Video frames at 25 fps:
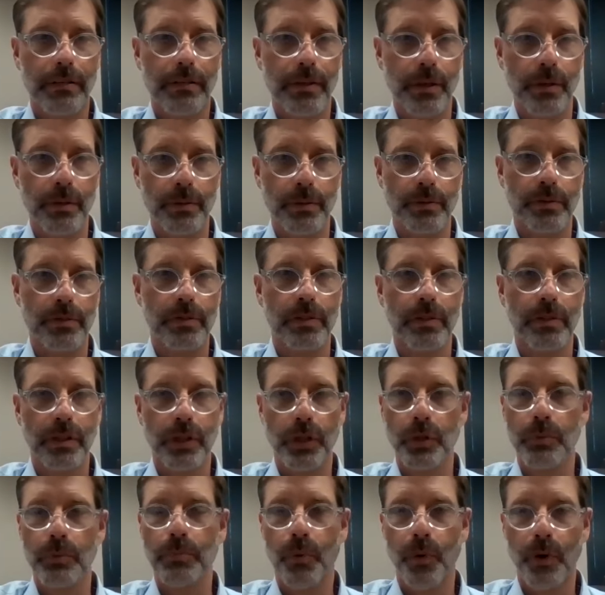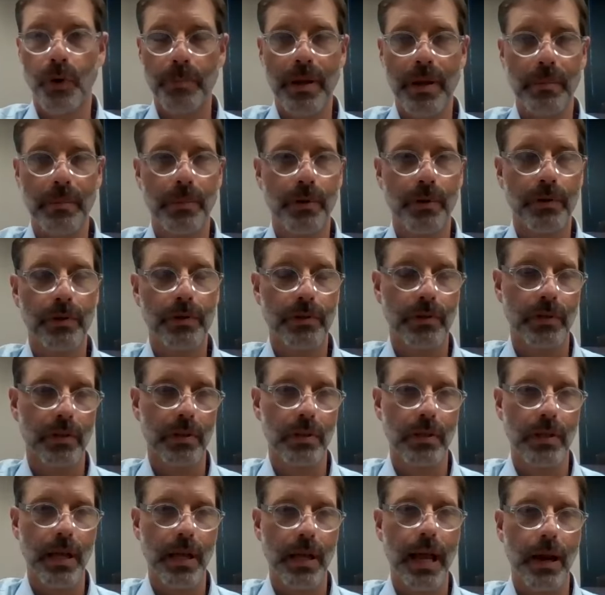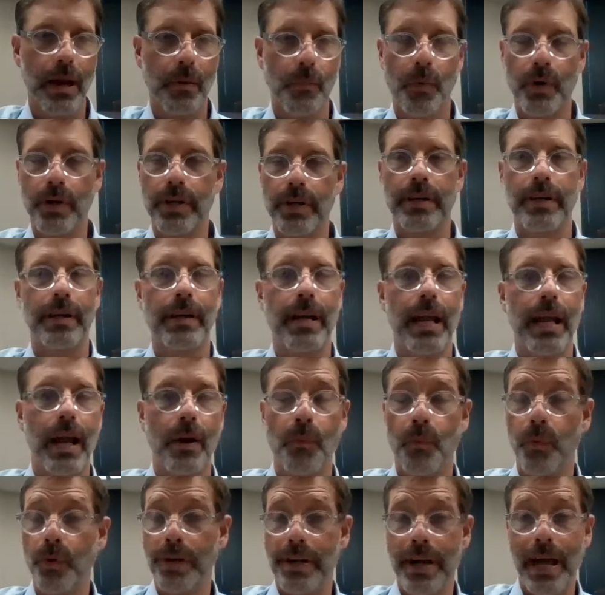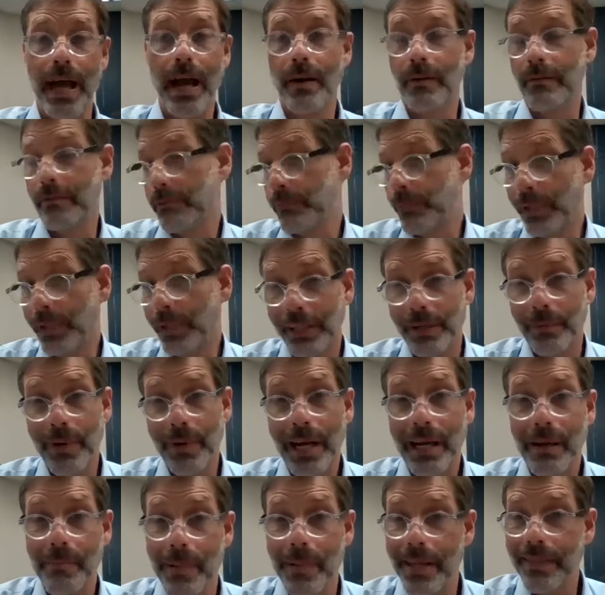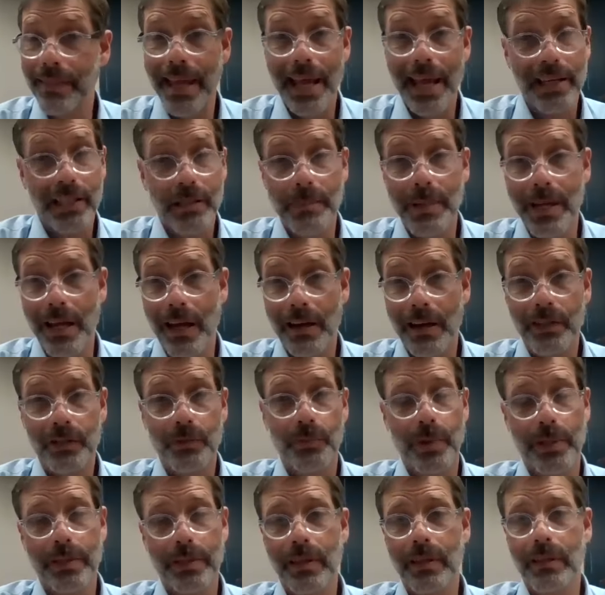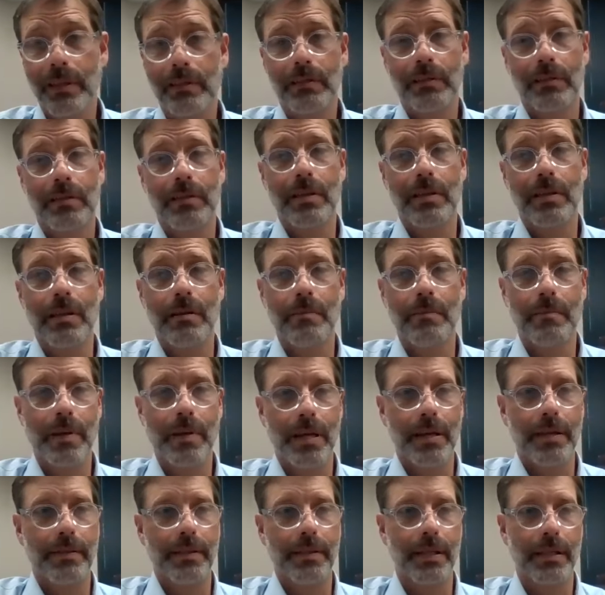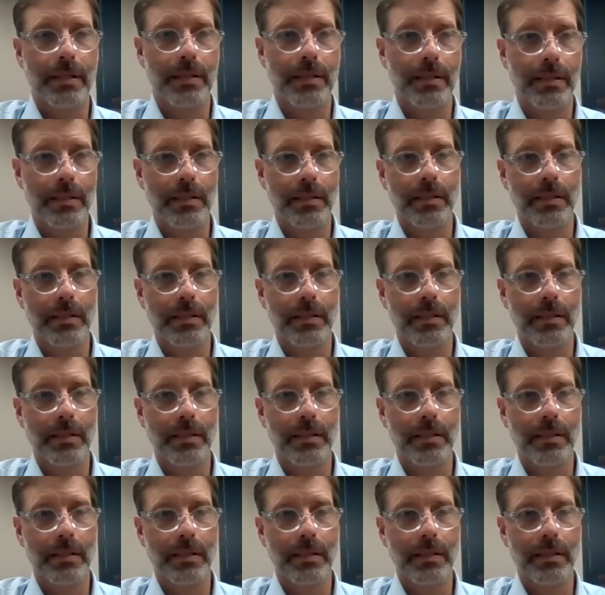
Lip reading: those new board members. I would not really recommend that, to be honest with you. I think,